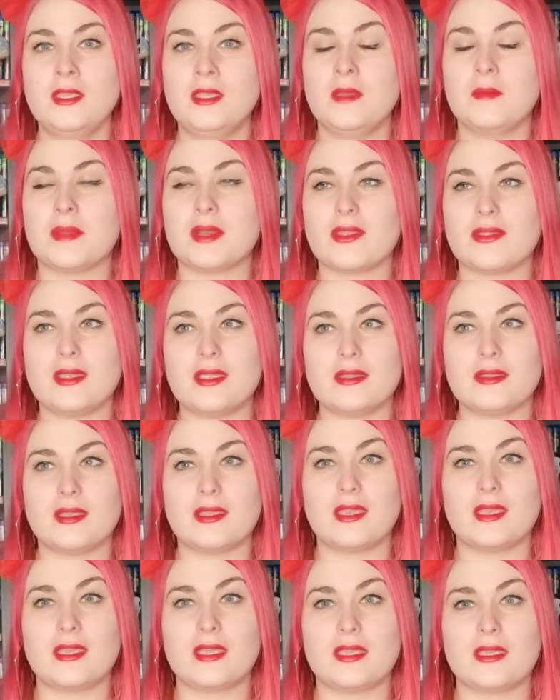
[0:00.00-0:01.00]
but I think
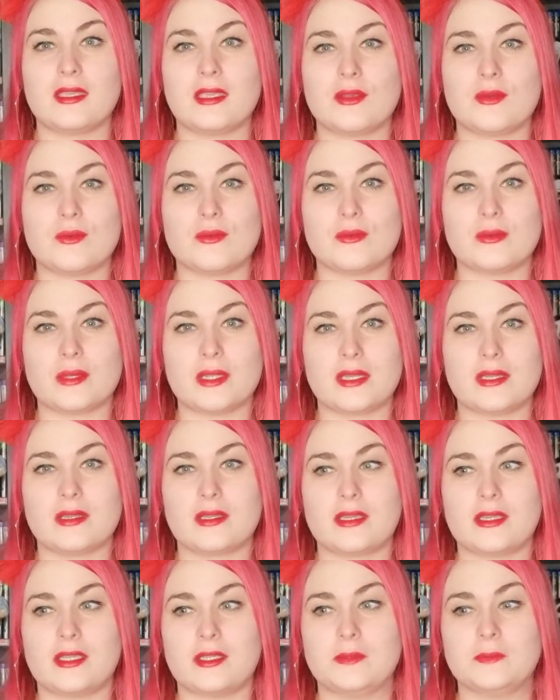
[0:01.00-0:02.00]
they
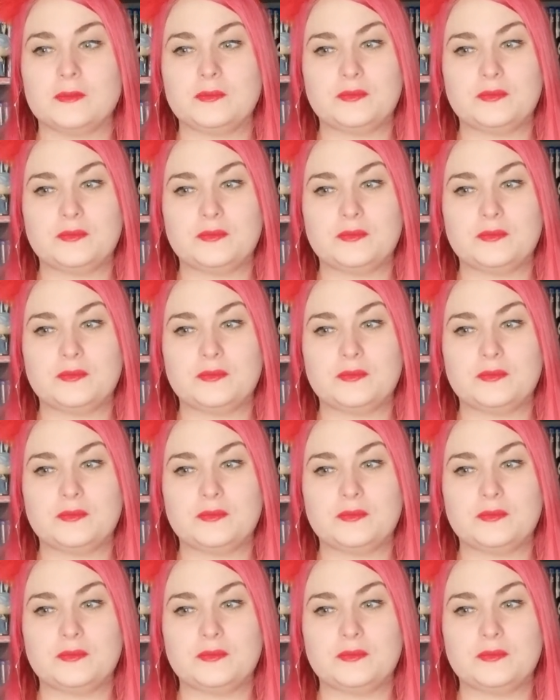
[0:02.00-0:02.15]
really